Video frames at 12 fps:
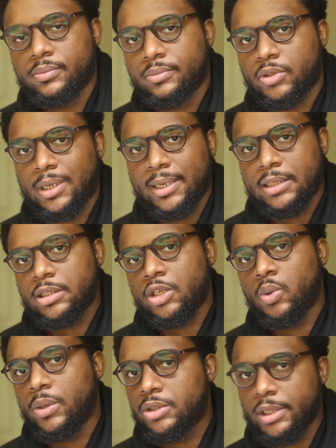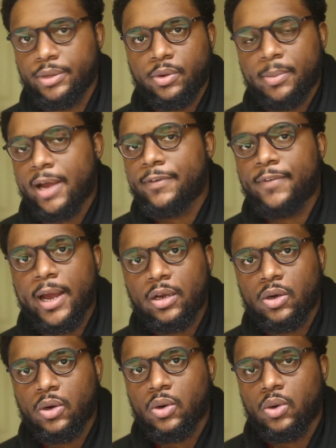So now let's say you went to either My
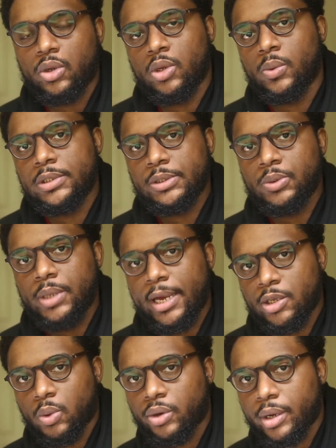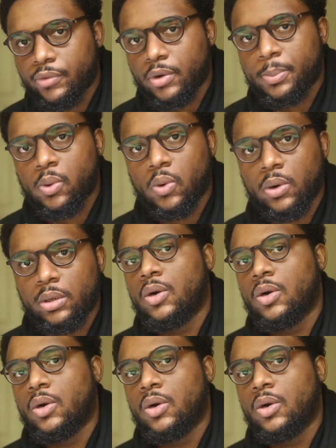FICO, or you went to Annual Credit Report,